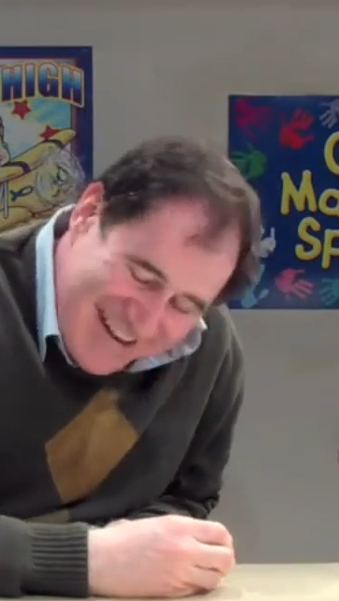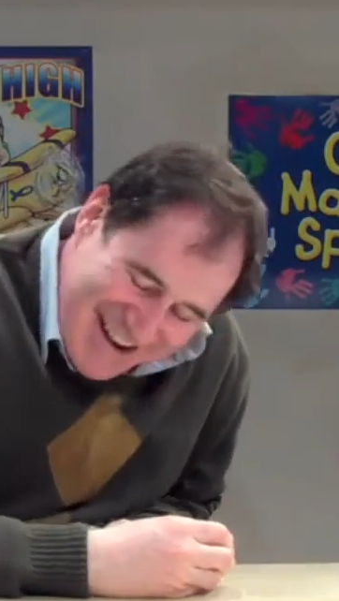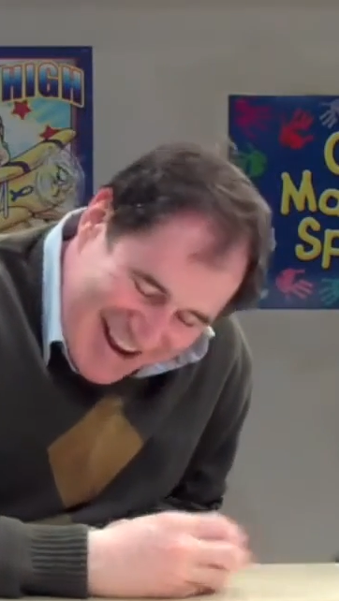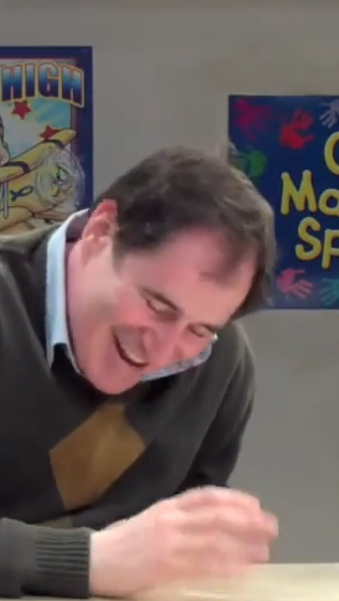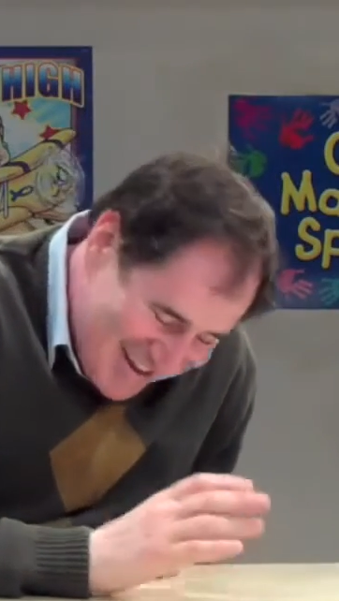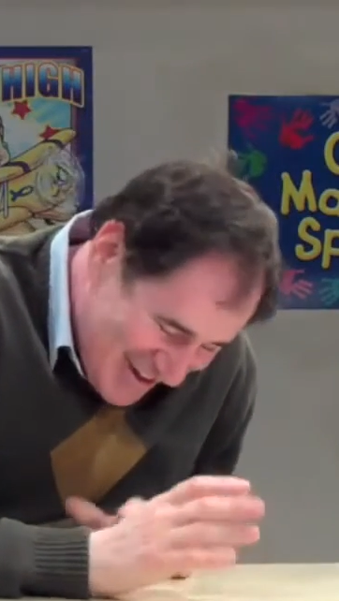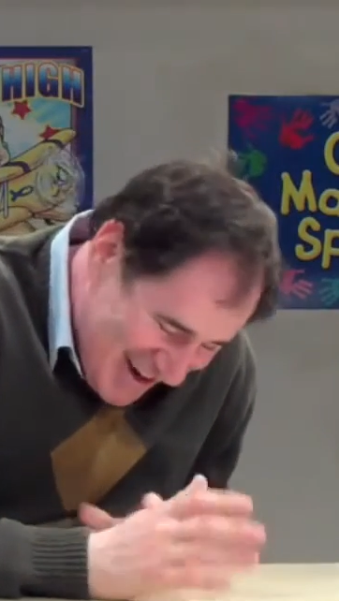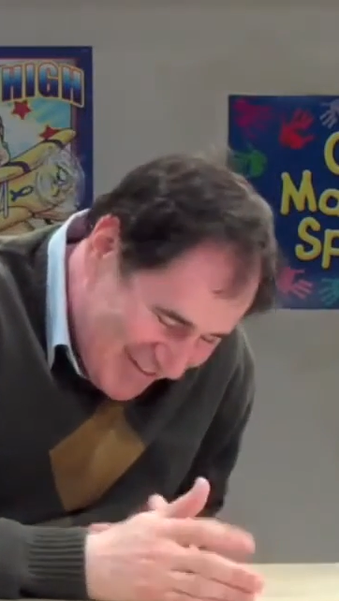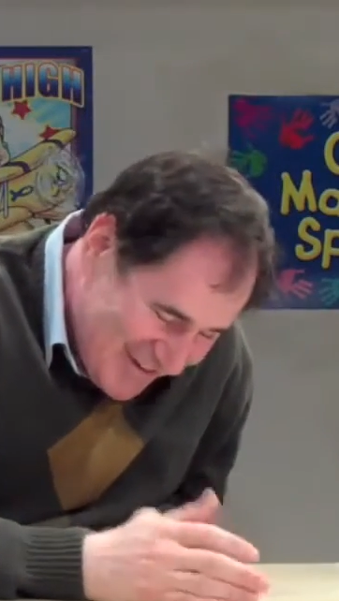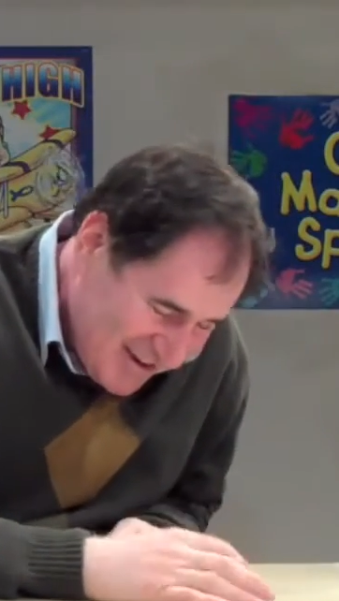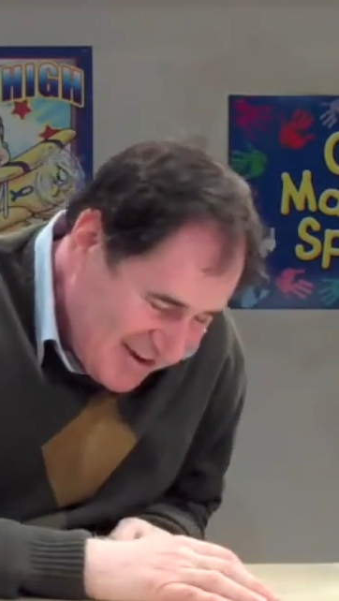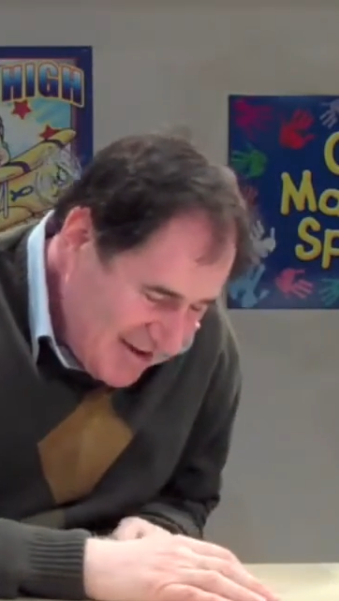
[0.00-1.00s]
Okay. Where's the
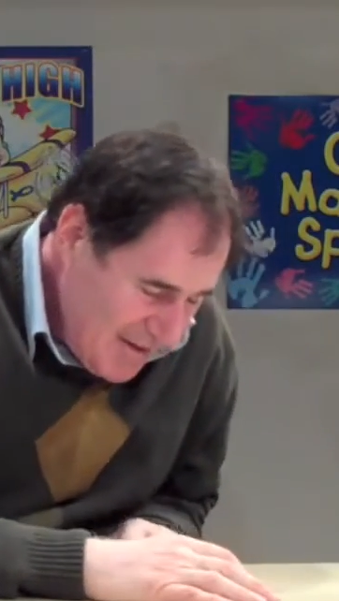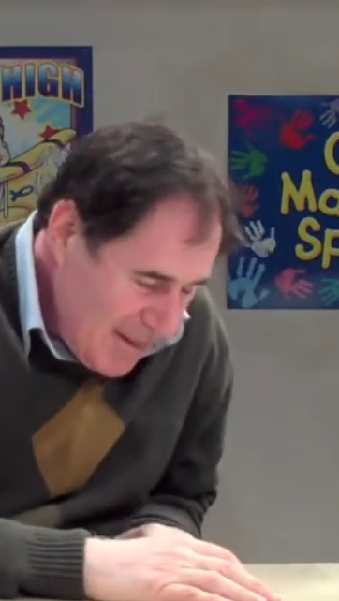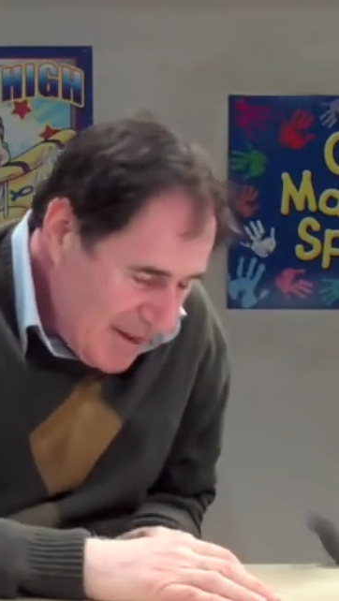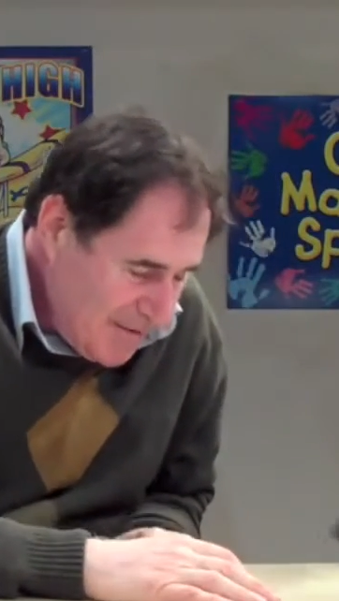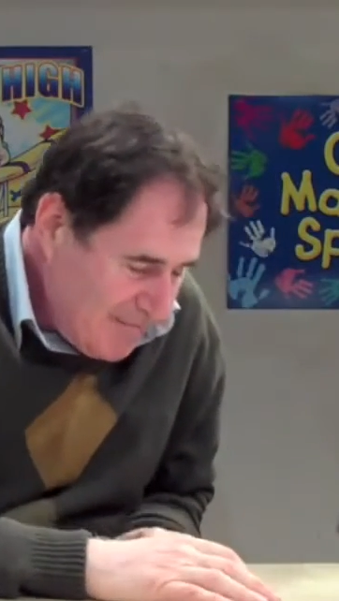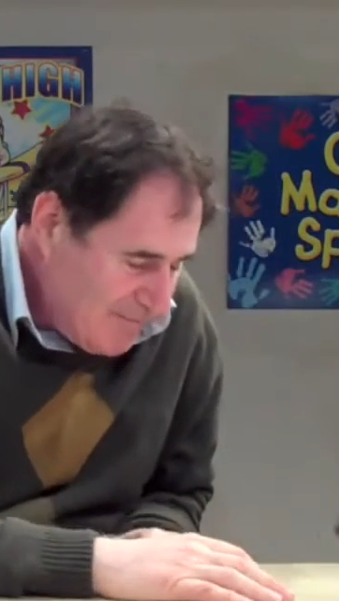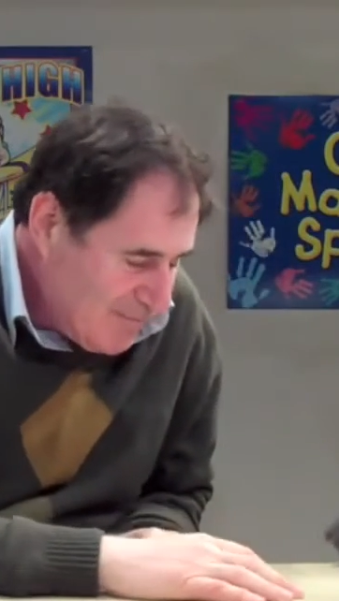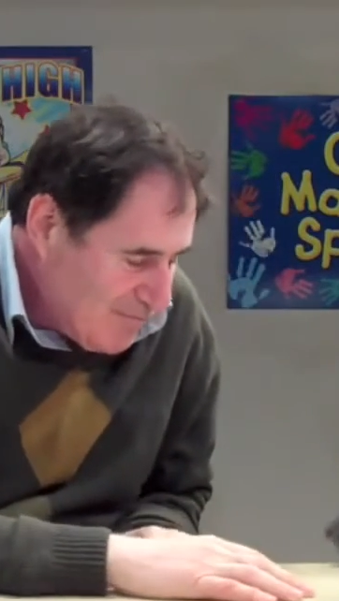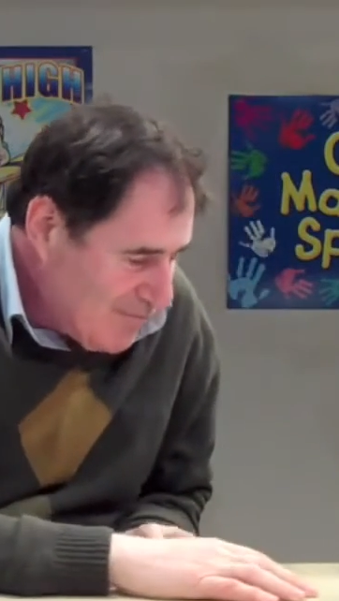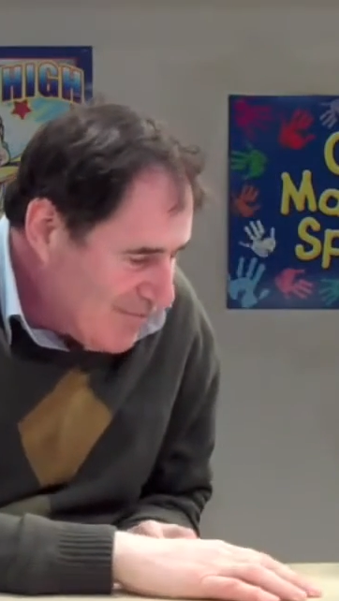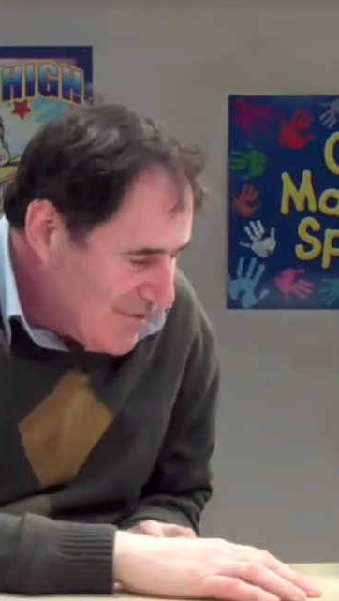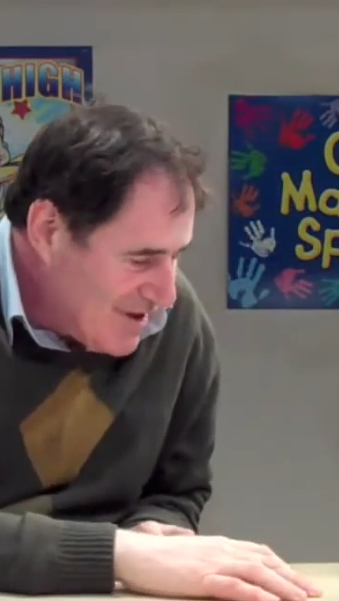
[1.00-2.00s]
where's the hi? I'm
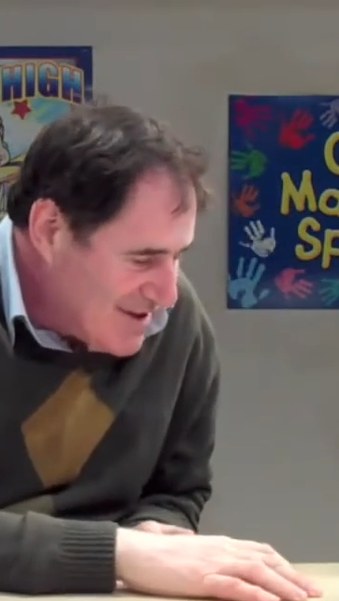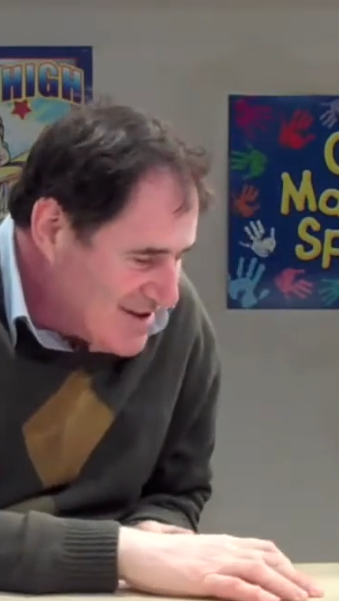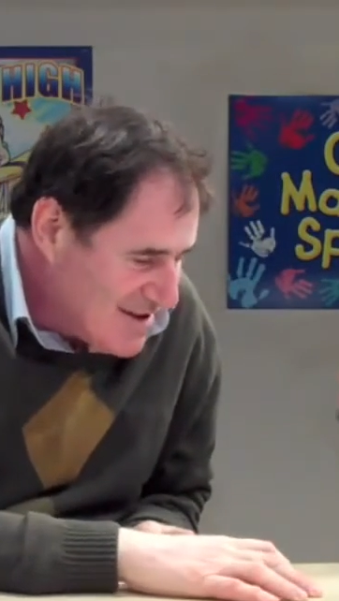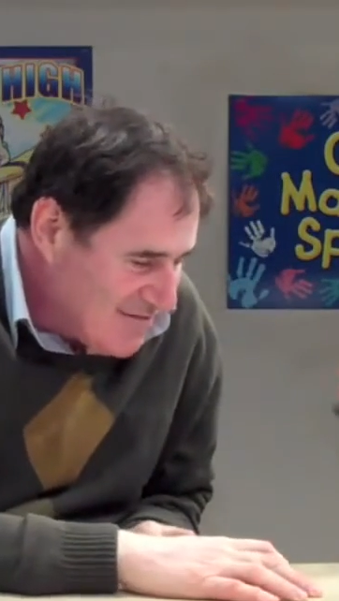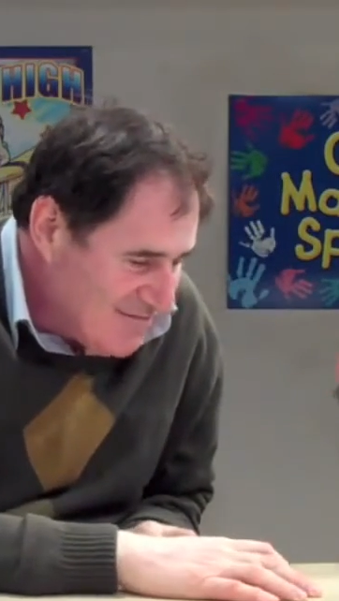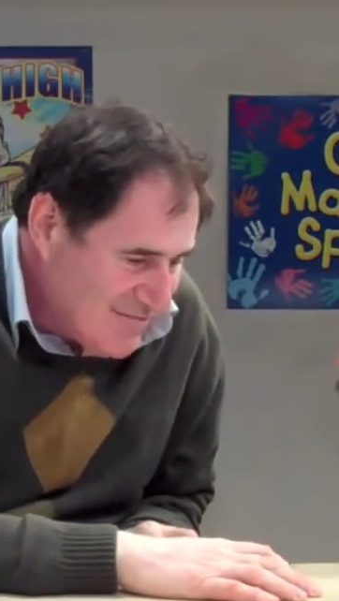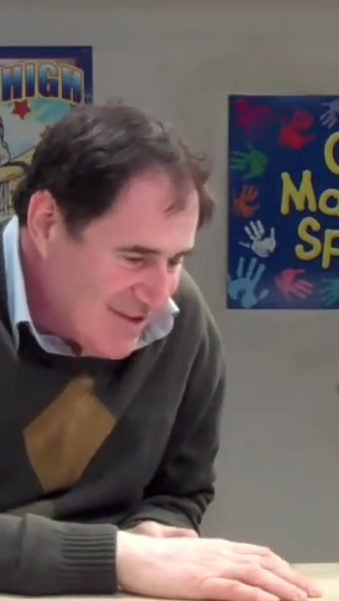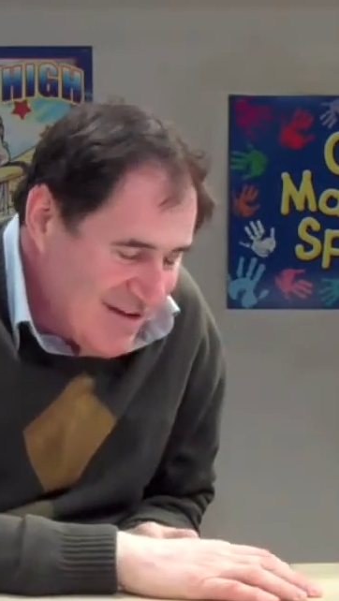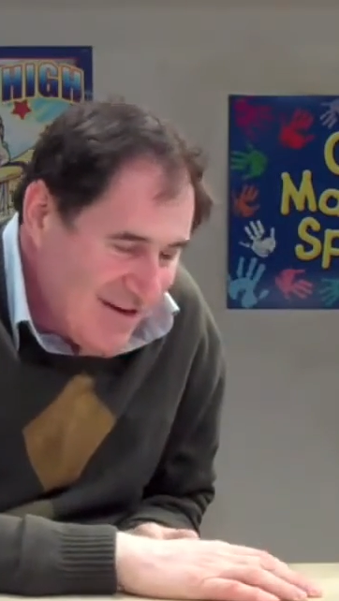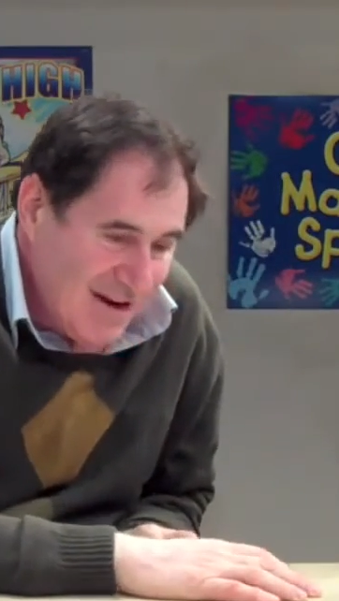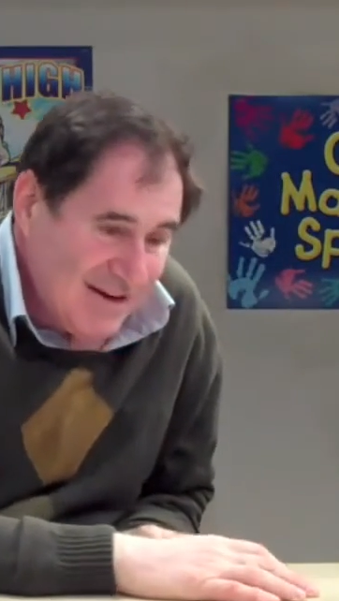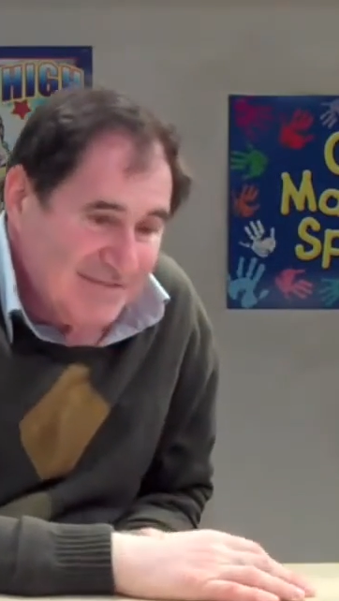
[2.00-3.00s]
Richard Kind
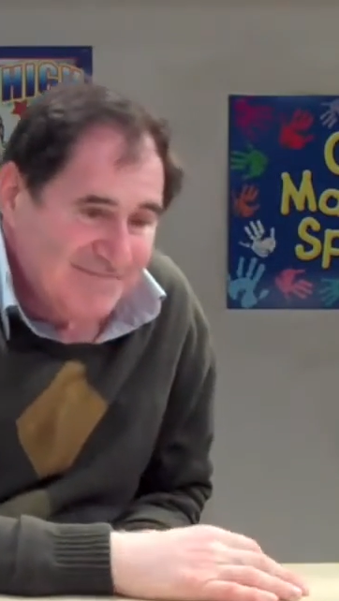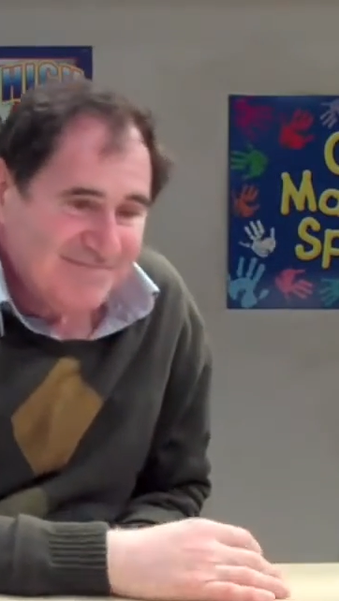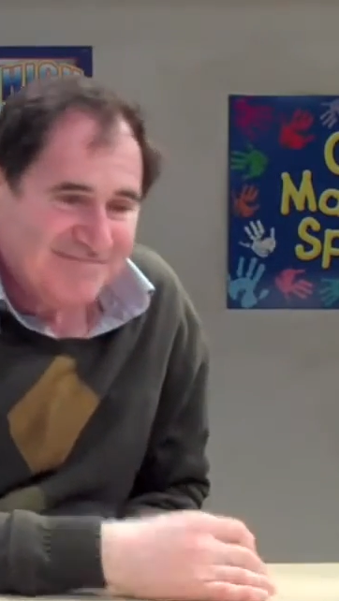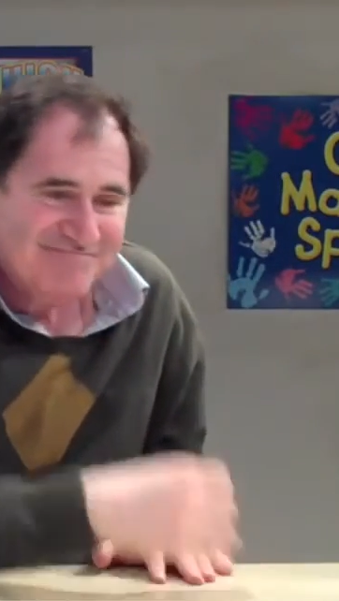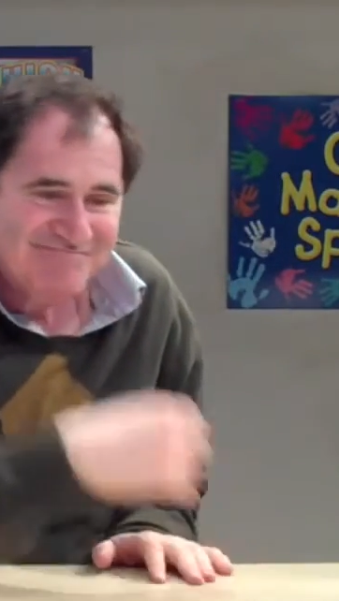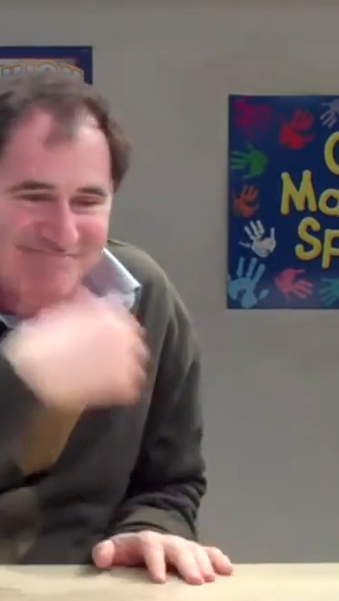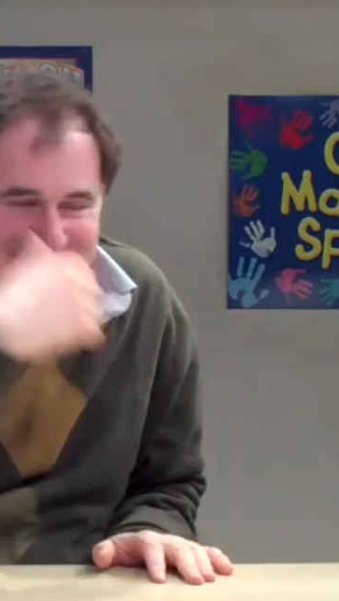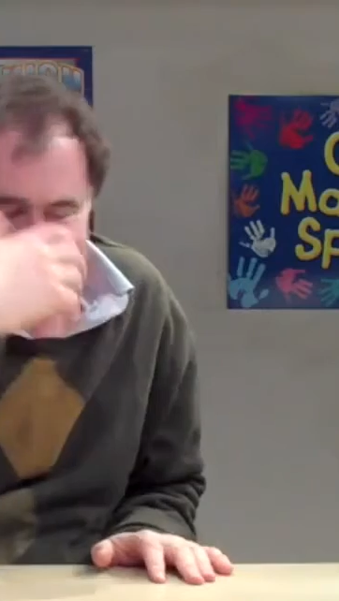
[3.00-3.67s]
and I want to tell you to